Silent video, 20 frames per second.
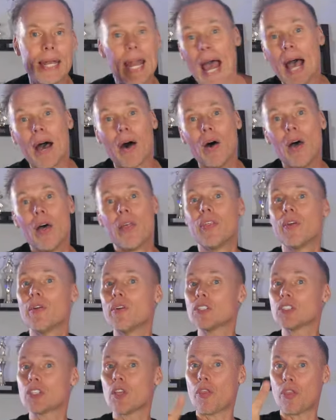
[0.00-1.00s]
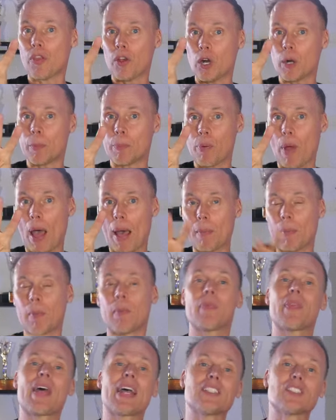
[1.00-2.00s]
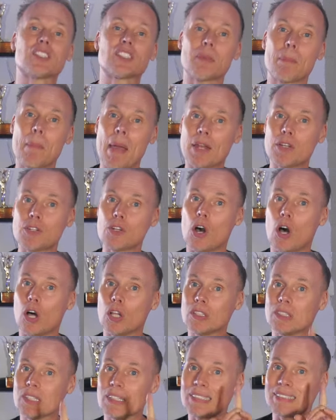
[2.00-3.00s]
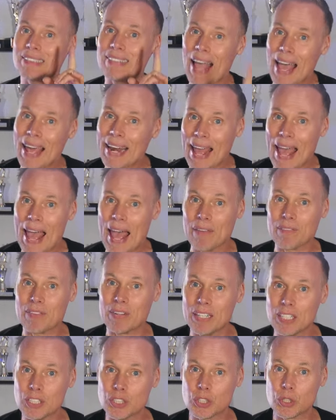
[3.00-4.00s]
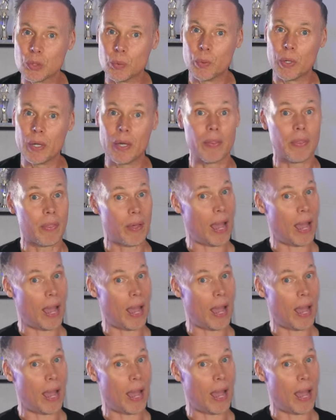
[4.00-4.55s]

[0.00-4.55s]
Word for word: Now, there is a third problem that Cement All does not have an issue with,